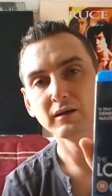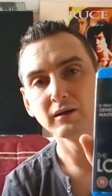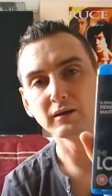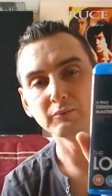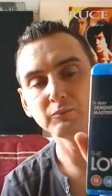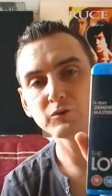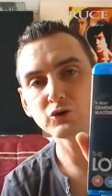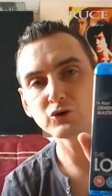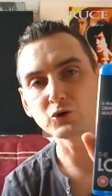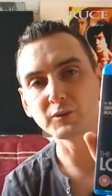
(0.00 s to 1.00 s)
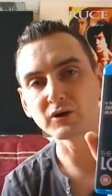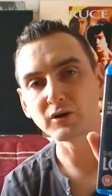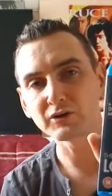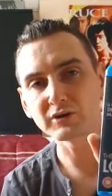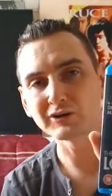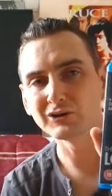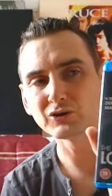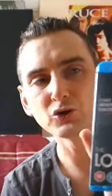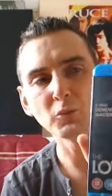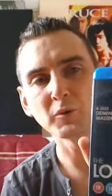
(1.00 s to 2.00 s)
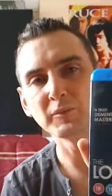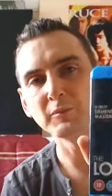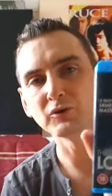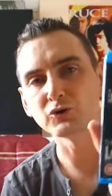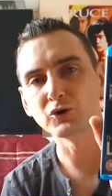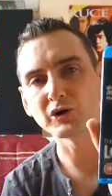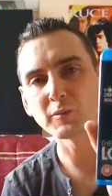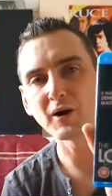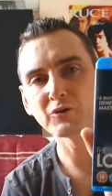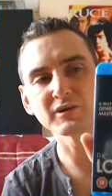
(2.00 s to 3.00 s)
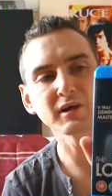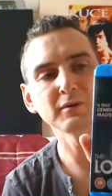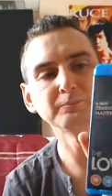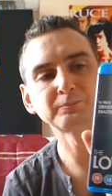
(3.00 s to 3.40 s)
um, just come across, I'd heard a couple of people talking about it